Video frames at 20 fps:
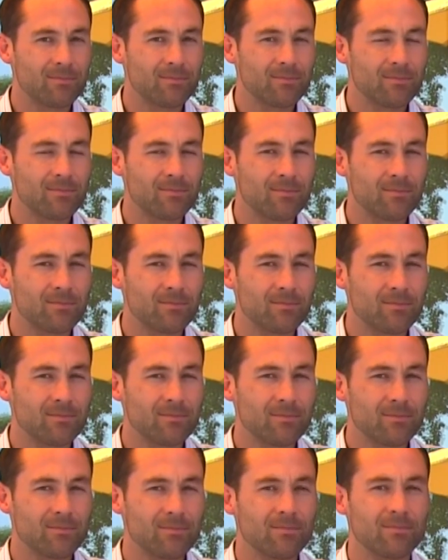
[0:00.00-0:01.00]

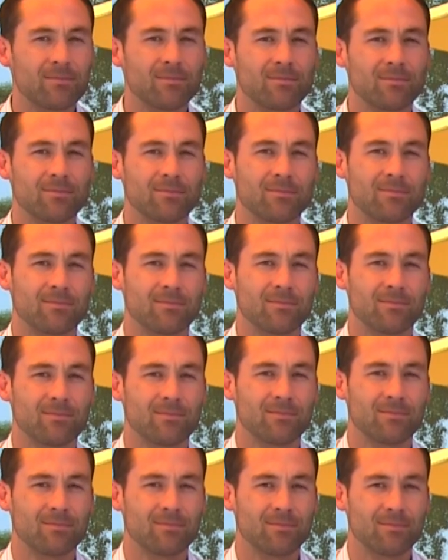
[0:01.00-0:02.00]

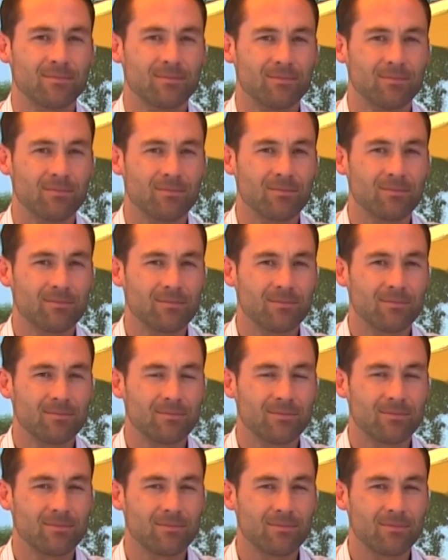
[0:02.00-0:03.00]

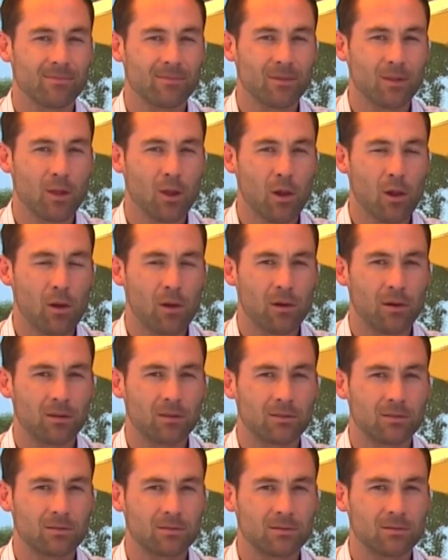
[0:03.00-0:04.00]

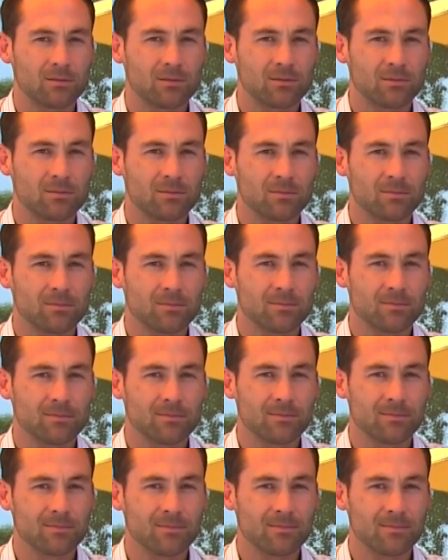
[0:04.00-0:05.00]

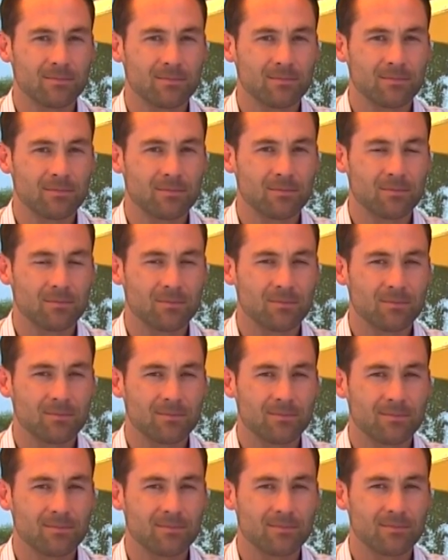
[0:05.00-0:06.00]

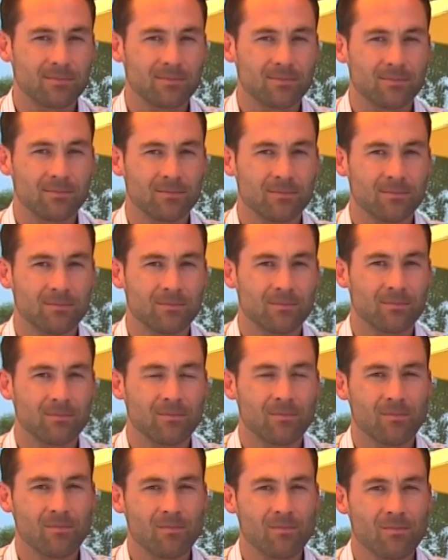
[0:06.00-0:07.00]

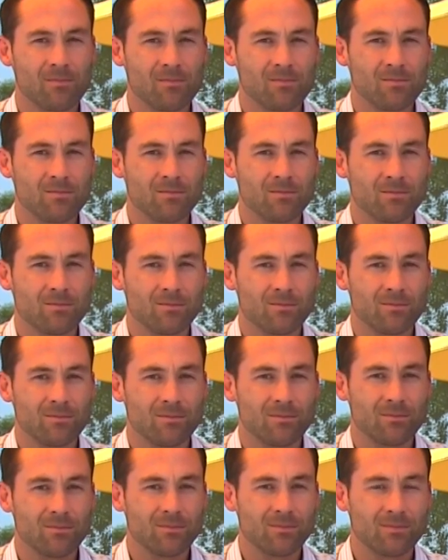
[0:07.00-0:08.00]
(not speaking)